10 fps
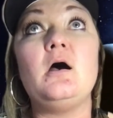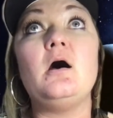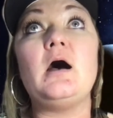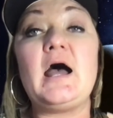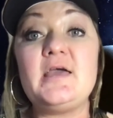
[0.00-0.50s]

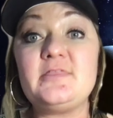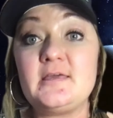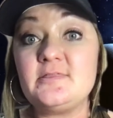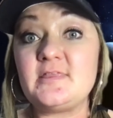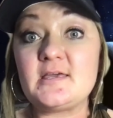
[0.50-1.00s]
I
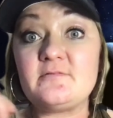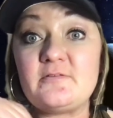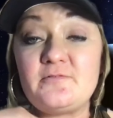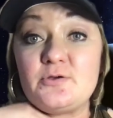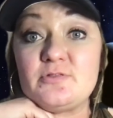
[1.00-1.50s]
can think of a
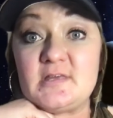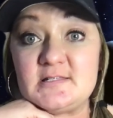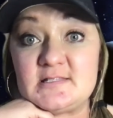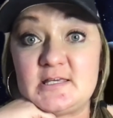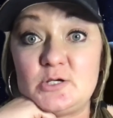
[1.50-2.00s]
few
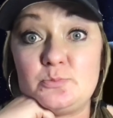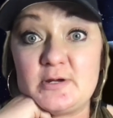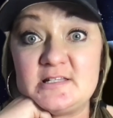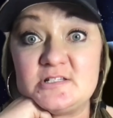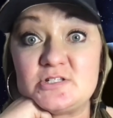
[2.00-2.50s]
things that you
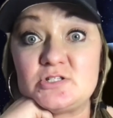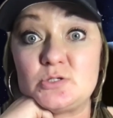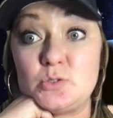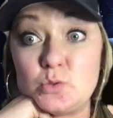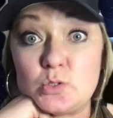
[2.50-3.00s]
bring to
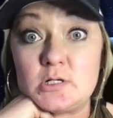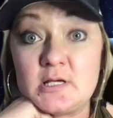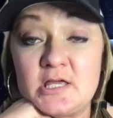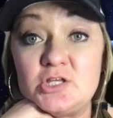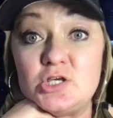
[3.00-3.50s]
school.
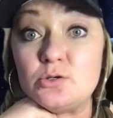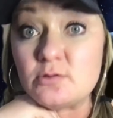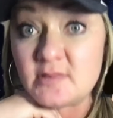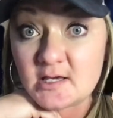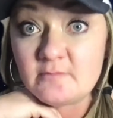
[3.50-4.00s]
Can you
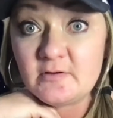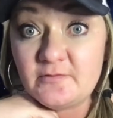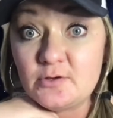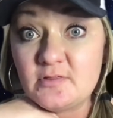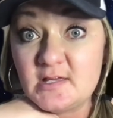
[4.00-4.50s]
think of a
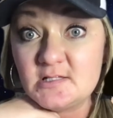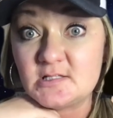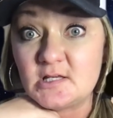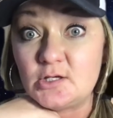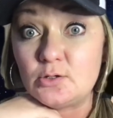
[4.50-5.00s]
few things
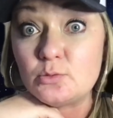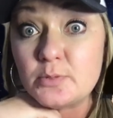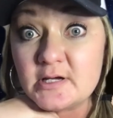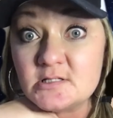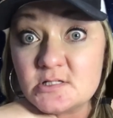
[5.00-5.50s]
that you
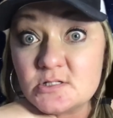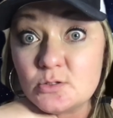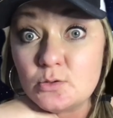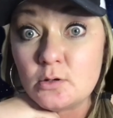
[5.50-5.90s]
bring to school?